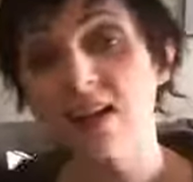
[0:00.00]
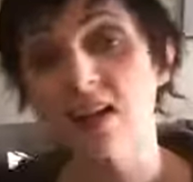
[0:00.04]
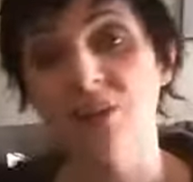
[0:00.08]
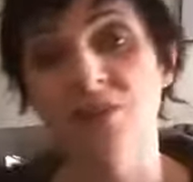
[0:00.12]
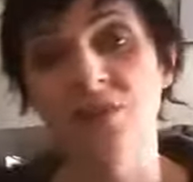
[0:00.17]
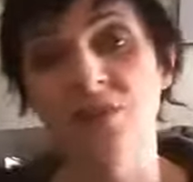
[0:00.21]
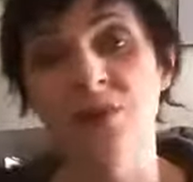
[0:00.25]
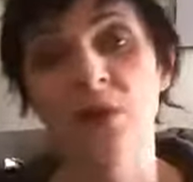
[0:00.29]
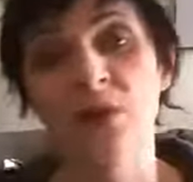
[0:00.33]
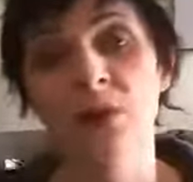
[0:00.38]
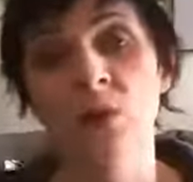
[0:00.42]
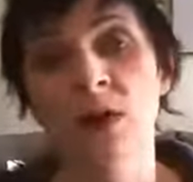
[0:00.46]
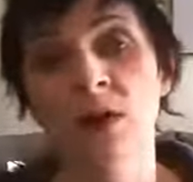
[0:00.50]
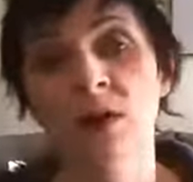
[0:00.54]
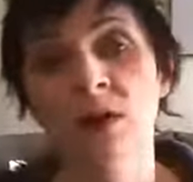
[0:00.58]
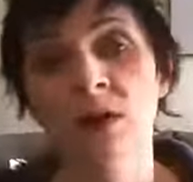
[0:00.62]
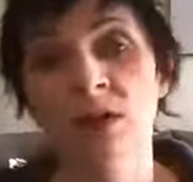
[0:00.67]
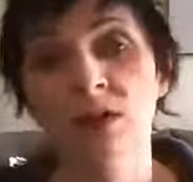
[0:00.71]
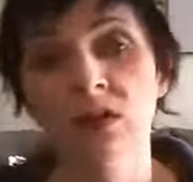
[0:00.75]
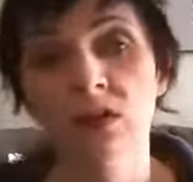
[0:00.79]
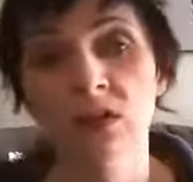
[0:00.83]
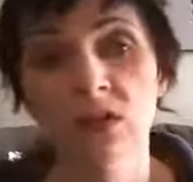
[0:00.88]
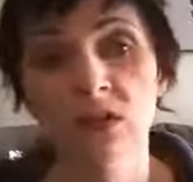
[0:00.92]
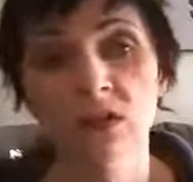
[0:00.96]
if your
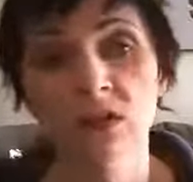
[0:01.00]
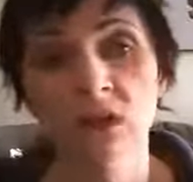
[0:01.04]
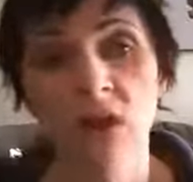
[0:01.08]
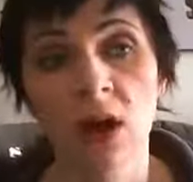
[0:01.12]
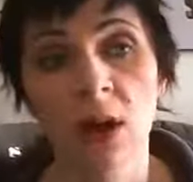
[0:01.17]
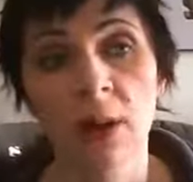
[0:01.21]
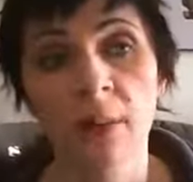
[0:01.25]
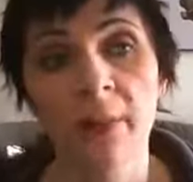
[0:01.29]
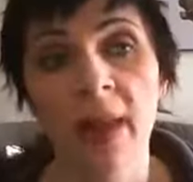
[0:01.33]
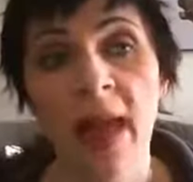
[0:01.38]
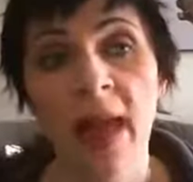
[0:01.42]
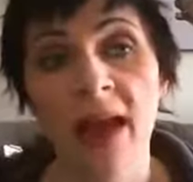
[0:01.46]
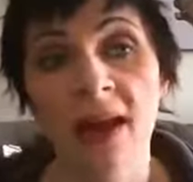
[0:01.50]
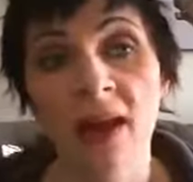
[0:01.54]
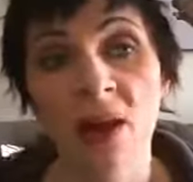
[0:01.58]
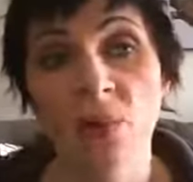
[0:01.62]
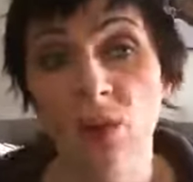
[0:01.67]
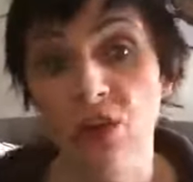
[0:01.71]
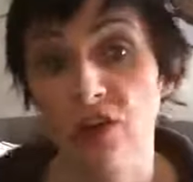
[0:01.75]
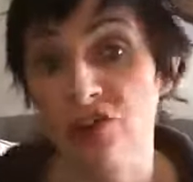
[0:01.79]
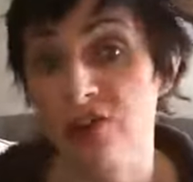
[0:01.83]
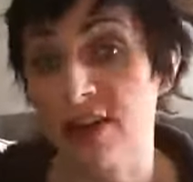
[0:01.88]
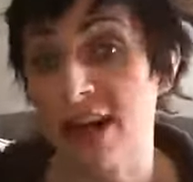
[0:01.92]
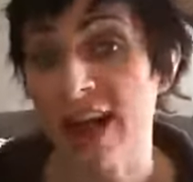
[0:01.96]
awareness is on, man, I
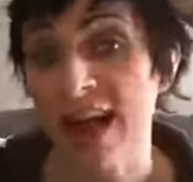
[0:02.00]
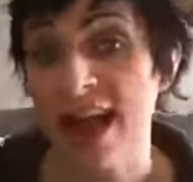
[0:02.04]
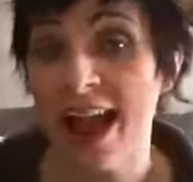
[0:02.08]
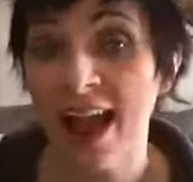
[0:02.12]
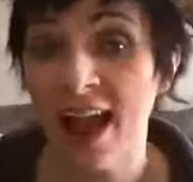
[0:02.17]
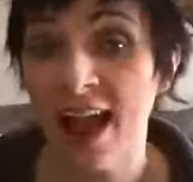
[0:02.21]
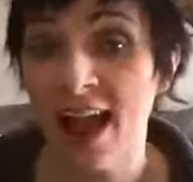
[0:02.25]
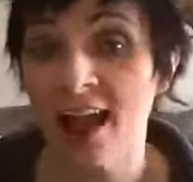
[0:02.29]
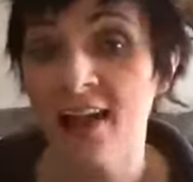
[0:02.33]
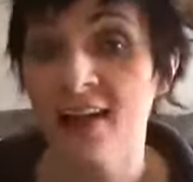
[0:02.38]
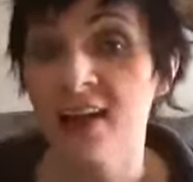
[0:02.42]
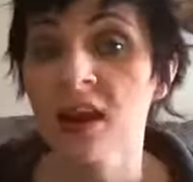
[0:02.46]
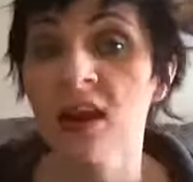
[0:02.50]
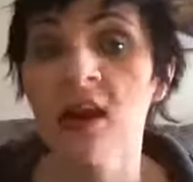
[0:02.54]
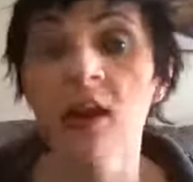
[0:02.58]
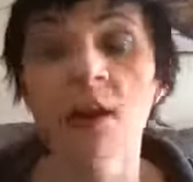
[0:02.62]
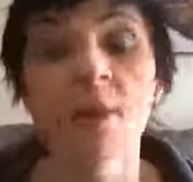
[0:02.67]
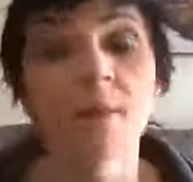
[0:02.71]
wish I had,